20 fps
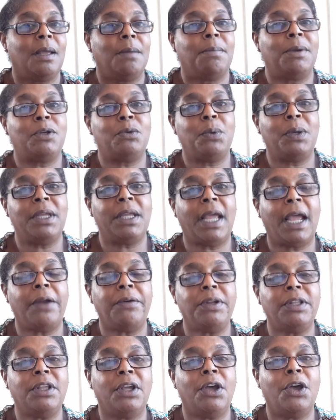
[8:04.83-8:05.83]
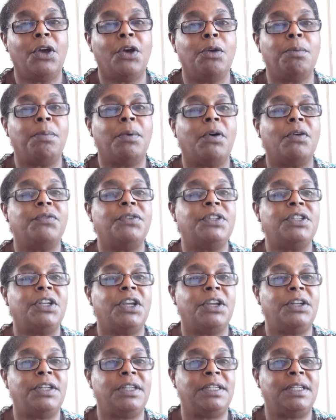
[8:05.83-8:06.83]
But we carry the hope of
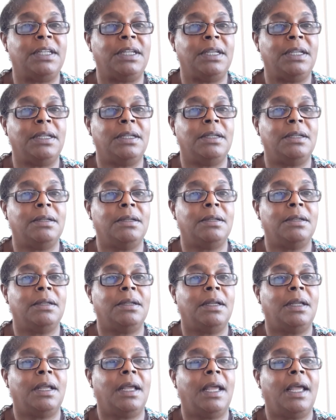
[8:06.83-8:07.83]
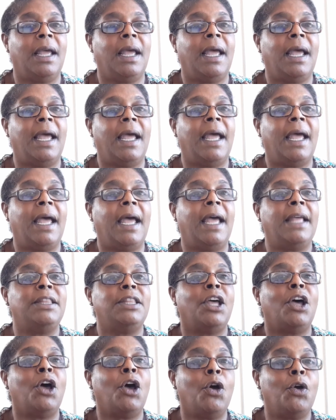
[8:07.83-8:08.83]
eternity
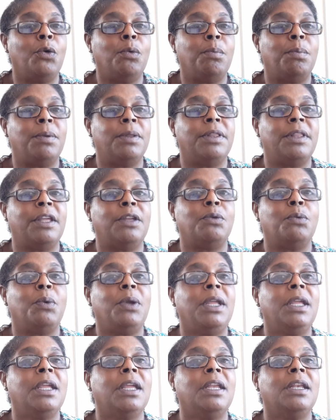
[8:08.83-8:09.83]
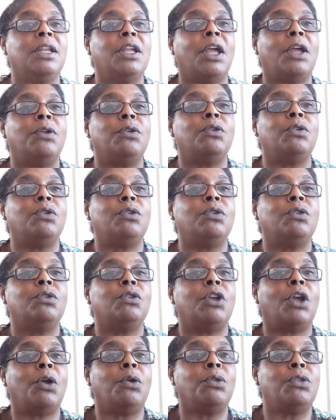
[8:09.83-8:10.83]
and the hope that we can
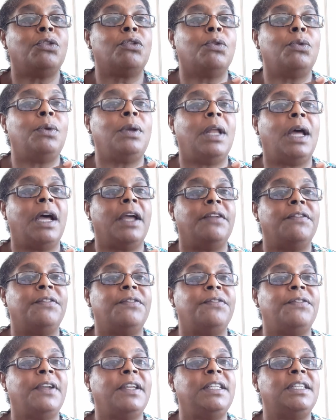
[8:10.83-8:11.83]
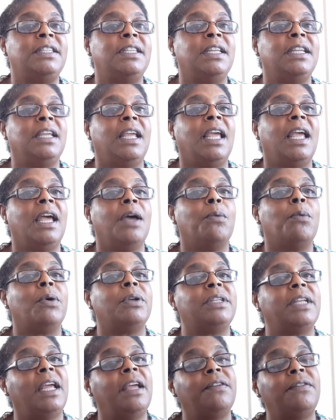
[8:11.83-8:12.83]
go through life facing
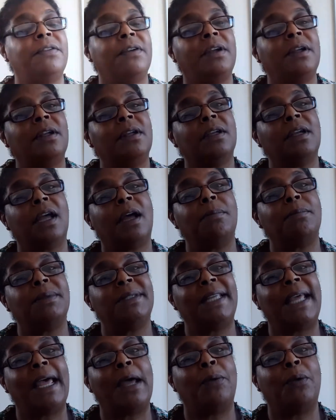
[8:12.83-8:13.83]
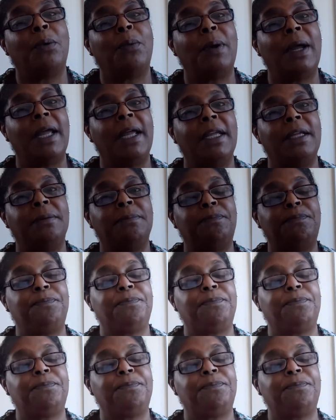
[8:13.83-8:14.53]
whatever comes our way.